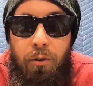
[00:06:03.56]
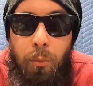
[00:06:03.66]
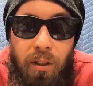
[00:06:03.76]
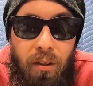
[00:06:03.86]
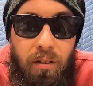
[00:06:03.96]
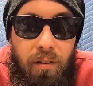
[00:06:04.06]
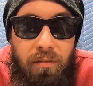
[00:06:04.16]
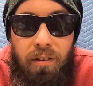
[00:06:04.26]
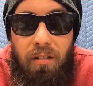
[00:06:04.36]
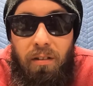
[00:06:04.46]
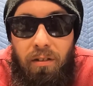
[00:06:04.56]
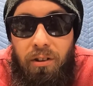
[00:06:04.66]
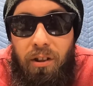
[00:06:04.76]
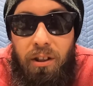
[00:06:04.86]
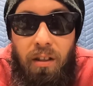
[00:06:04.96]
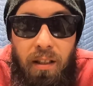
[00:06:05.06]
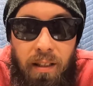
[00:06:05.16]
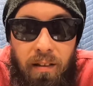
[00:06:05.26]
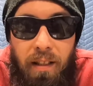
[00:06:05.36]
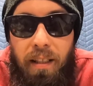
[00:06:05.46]
doing a little searching on
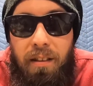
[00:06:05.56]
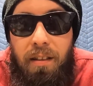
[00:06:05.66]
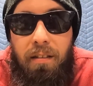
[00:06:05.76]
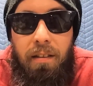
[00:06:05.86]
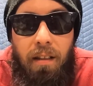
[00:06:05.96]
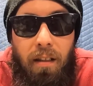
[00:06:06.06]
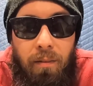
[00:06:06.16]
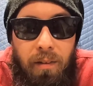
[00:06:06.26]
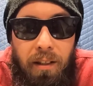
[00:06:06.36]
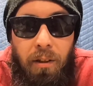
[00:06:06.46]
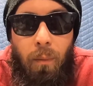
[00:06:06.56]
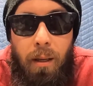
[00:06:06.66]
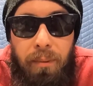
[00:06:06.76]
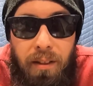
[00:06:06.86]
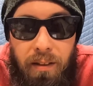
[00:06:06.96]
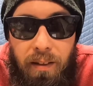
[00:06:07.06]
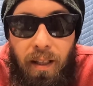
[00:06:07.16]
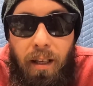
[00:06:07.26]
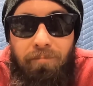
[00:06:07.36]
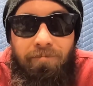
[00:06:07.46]
the internets, the interwebs.
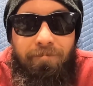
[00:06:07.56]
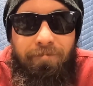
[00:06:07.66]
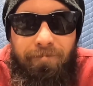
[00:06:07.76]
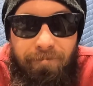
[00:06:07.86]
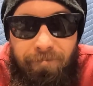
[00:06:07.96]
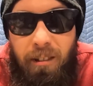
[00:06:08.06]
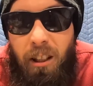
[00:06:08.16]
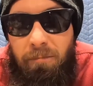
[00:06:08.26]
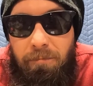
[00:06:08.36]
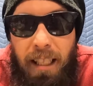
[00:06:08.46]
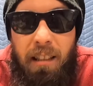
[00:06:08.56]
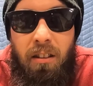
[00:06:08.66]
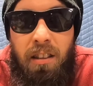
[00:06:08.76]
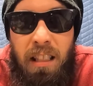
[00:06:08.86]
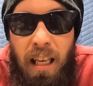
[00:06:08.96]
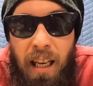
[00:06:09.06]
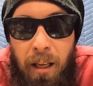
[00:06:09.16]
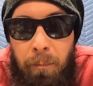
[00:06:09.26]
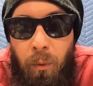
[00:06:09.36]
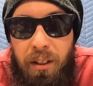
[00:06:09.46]
Take a little
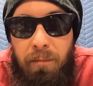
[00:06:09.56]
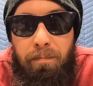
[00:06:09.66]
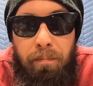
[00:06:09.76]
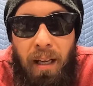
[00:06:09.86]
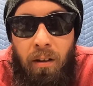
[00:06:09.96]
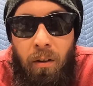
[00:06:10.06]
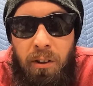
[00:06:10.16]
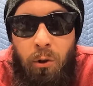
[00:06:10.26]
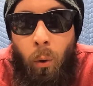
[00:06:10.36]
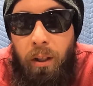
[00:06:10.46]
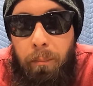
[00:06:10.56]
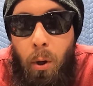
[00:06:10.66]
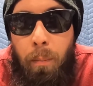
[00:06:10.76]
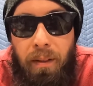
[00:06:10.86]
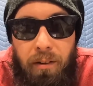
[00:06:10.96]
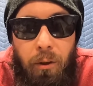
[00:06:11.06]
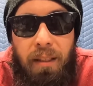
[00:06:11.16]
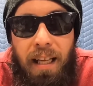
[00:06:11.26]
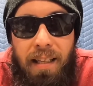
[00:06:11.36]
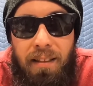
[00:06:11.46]
time when you're, I don't know, on the toilet pooping,
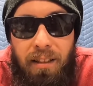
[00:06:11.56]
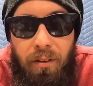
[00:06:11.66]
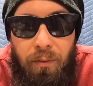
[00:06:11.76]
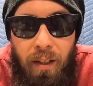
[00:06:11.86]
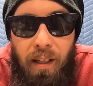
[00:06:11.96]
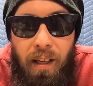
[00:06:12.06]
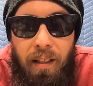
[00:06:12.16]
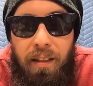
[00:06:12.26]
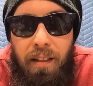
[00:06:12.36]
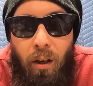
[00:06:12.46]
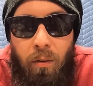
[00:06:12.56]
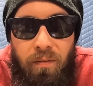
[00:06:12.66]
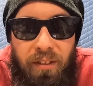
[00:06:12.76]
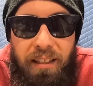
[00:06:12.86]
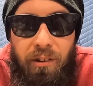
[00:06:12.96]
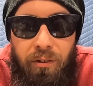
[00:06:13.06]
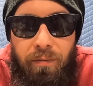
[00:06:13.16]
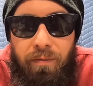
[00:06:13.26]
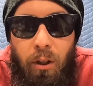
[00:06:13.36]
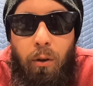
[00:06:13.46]
doing that instead of, reading
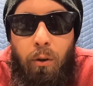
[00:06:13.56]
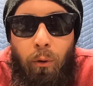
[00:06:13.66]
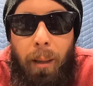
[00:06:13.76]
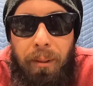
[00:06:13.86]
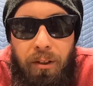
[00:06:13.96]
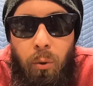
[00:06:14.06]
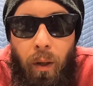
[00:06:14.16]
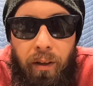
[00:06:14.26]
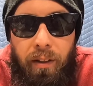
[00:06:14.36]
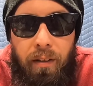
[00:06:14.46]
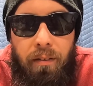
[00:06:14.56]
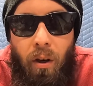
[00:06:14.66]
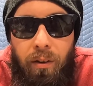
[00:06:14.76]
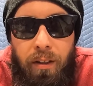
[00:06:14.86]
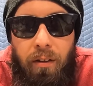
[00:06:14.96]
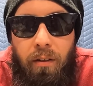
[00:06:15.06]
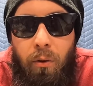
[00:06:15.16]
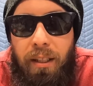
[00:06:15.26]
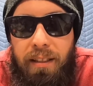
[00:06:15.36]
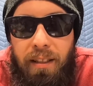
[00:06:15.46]
crappy Twitter and all the
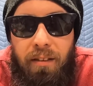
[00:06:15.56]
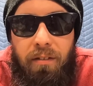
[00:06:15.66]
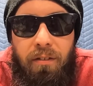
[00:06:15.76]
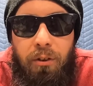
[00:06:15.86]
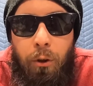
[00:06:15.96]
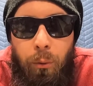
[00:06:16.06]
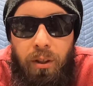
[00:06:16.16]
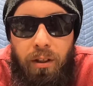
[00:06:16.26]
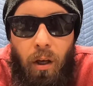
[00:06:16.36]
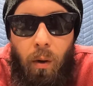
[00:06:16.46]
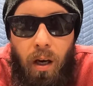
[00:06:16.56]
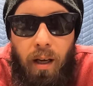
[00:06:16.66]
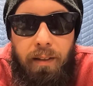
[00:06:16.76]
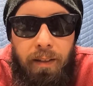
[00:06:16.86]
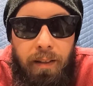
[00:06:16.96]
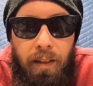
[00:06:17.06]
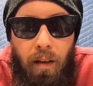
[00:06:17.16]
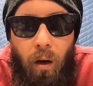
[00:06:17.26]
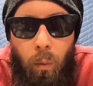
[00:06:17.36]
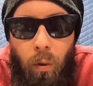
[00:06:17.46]
crazy news that's going on
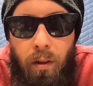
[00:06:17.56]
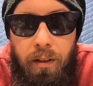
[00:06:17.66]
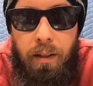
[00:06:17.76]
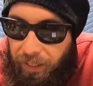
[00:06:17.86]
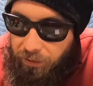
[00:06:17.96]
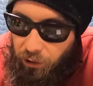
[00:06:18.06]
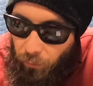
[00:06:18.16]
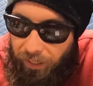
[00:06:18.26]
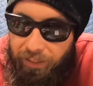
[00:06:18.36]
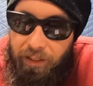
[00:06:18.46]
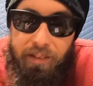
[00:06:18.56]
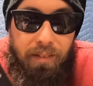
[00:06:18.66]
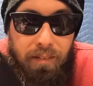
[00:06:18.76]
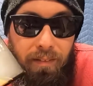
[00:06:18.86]
in our world. But yeah, so I got